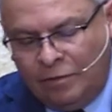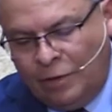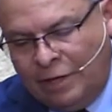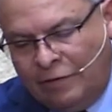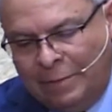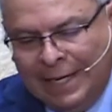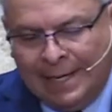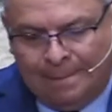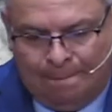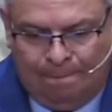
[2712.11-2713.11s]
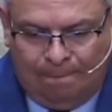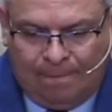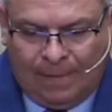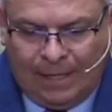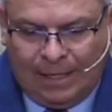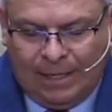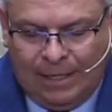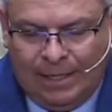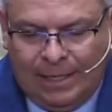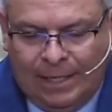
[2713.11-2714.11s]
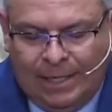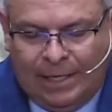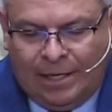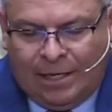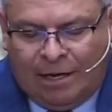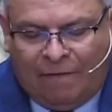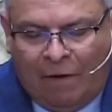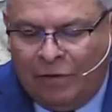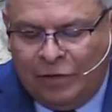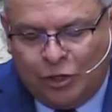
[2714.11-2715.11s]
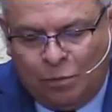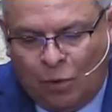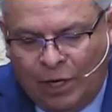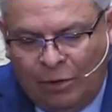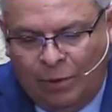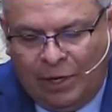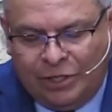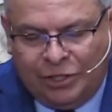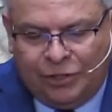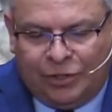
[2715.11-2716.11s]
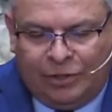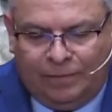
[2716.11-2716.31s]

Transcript: of whatever may come. Now, Father, this morning we are just